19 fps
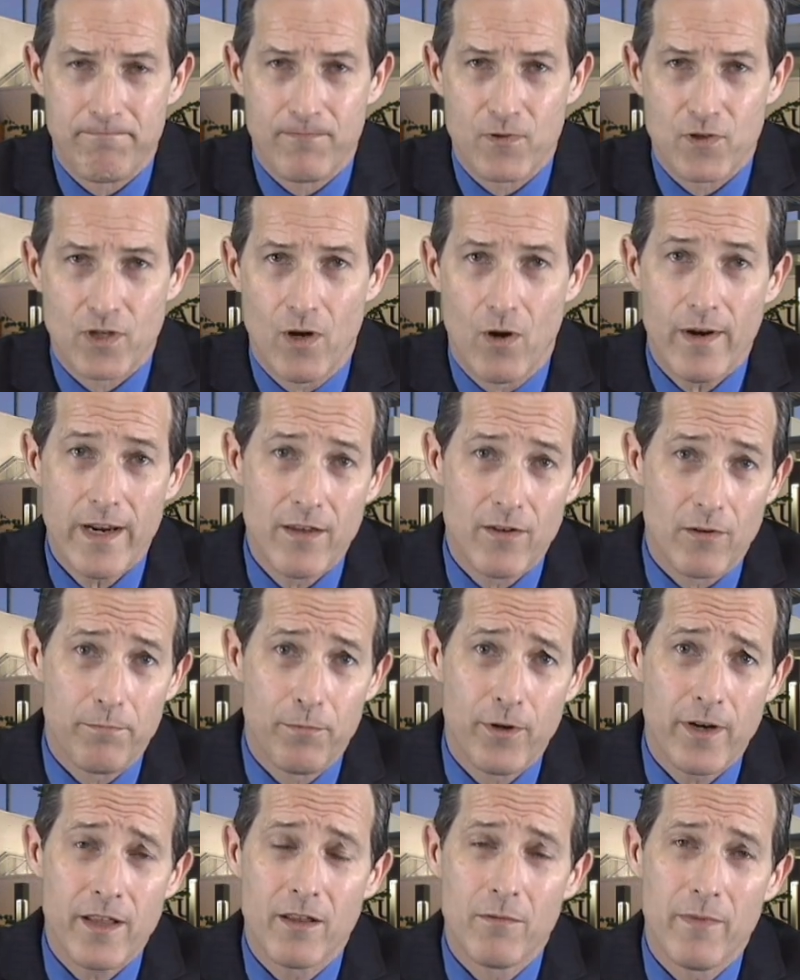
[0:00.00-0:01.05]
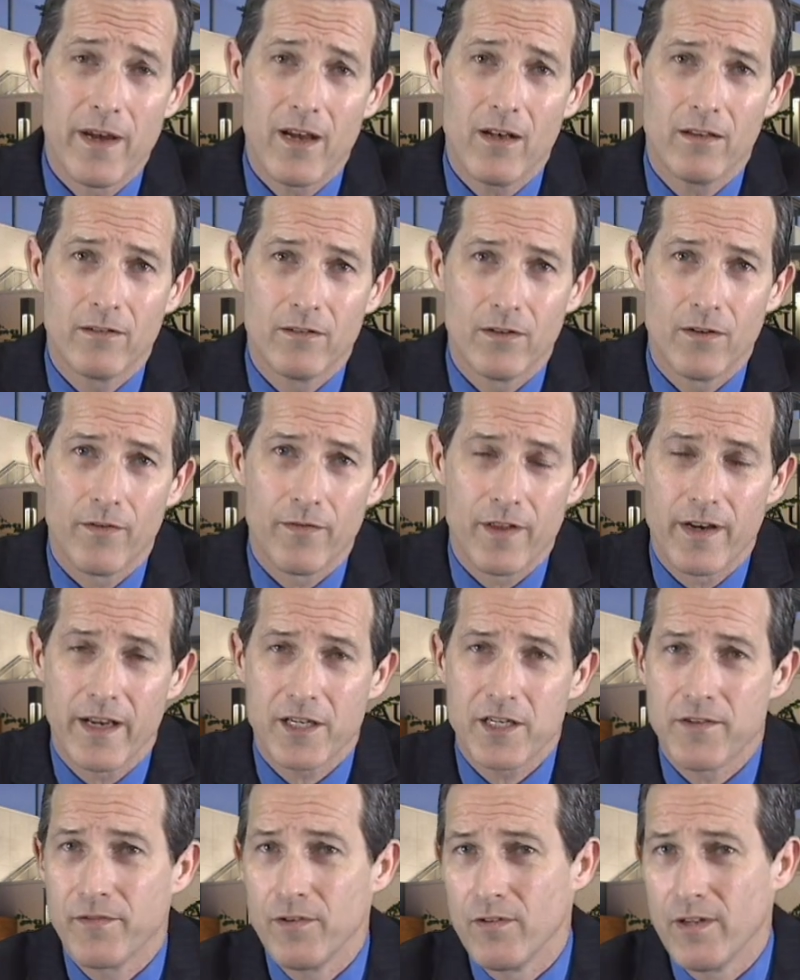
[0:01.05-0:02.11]
So either put it in the mail over the
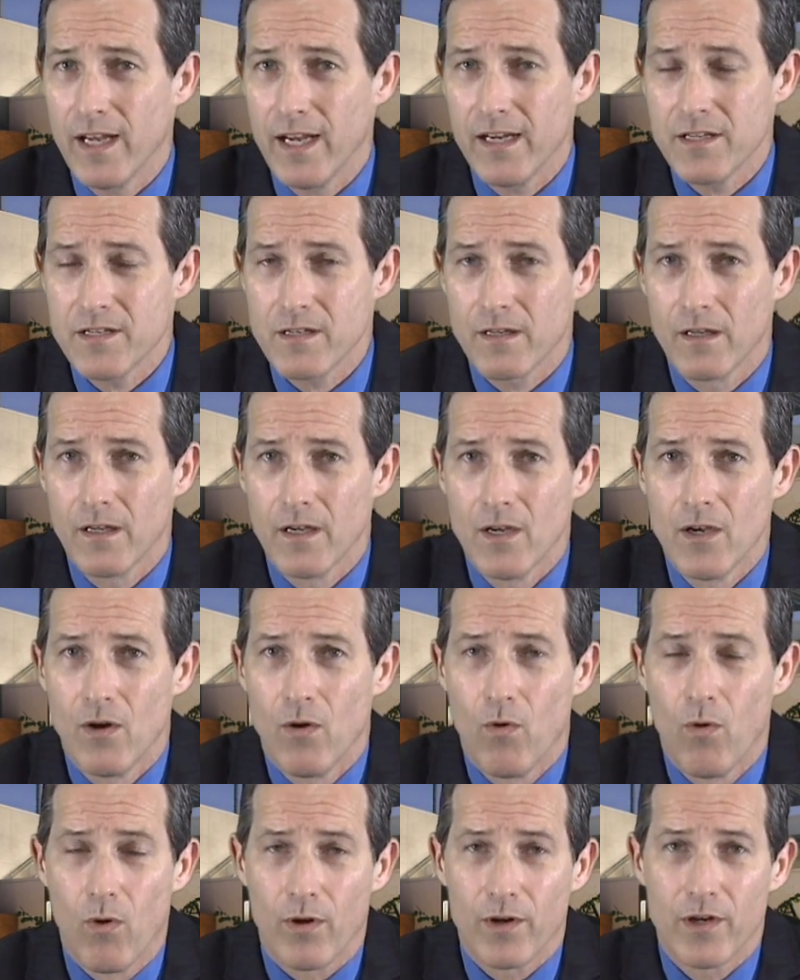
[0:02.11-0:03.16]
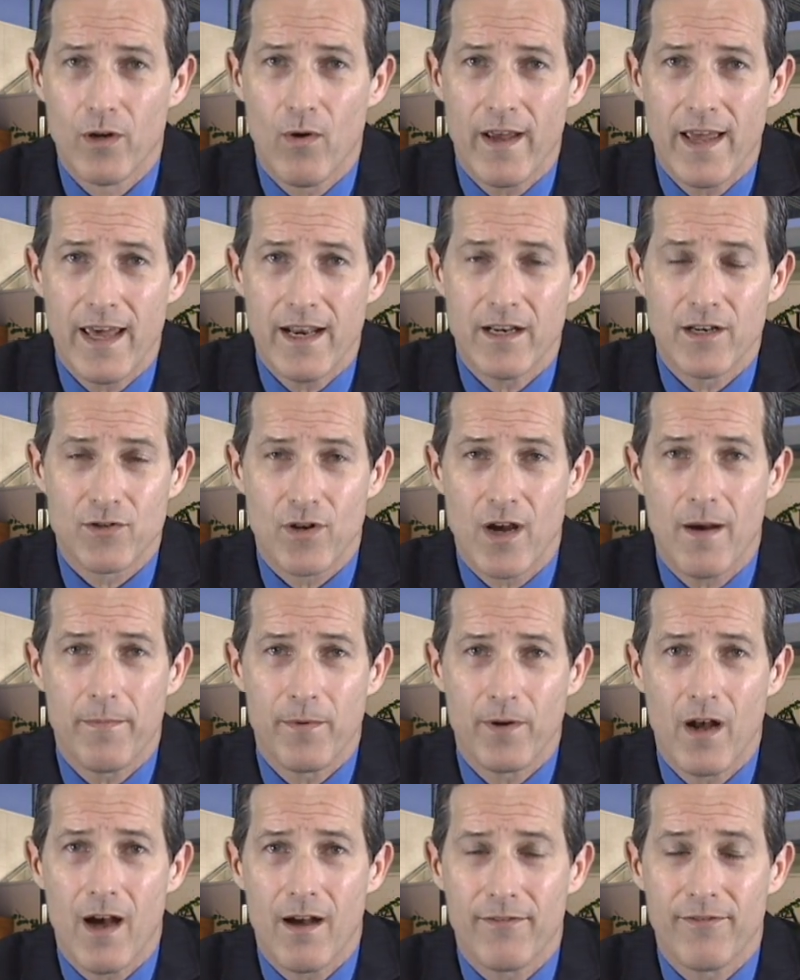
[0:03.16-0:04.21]
next few days or go ahead and drop
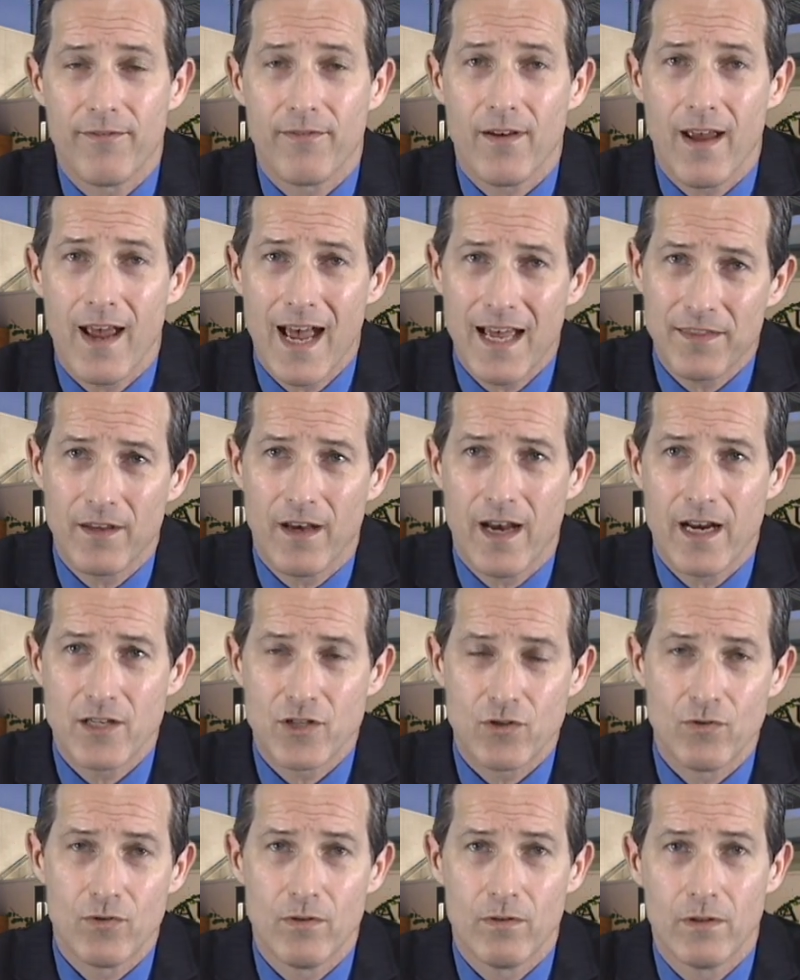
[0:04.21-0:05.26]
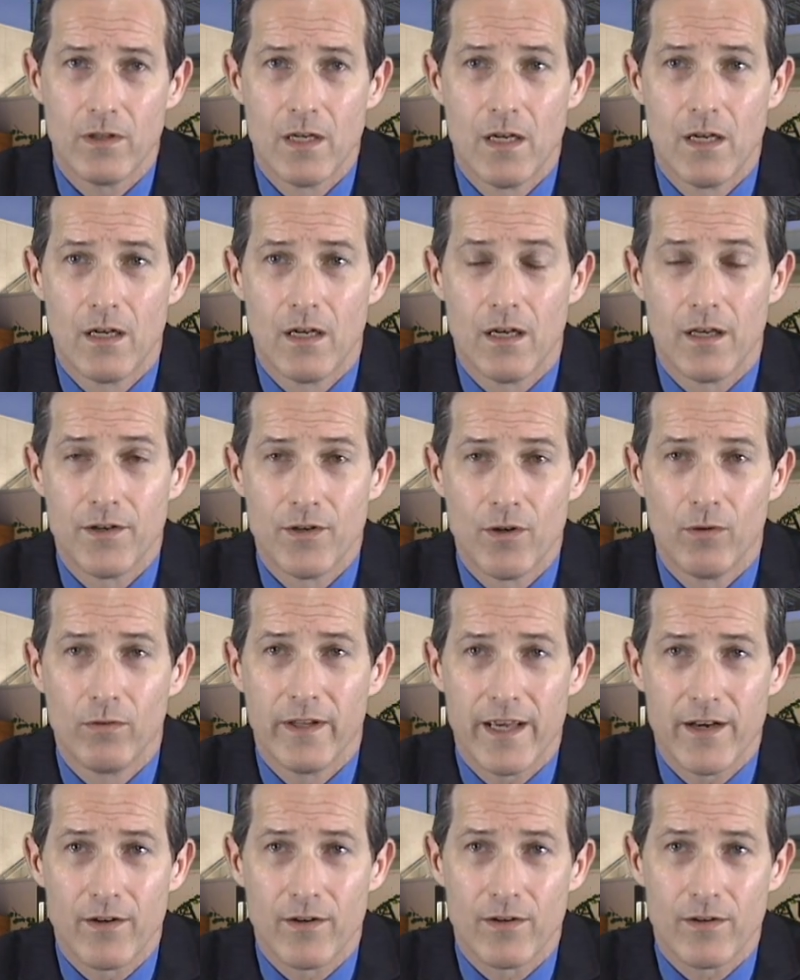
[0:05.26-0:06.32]
it off at the high school no
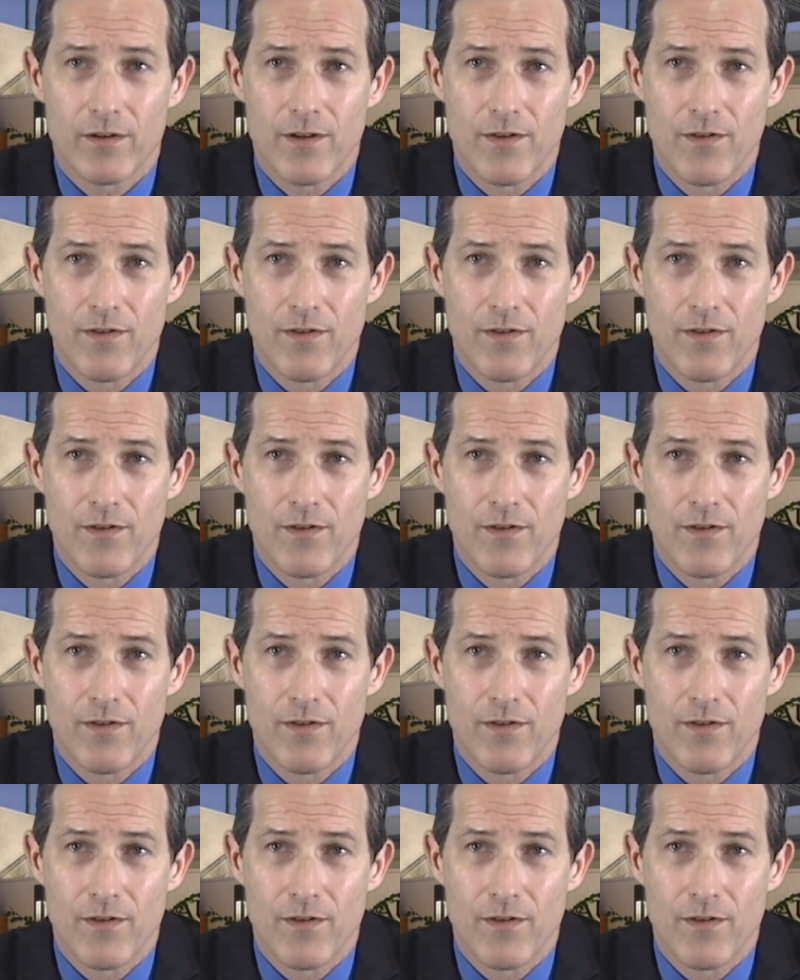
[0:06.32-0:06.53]
later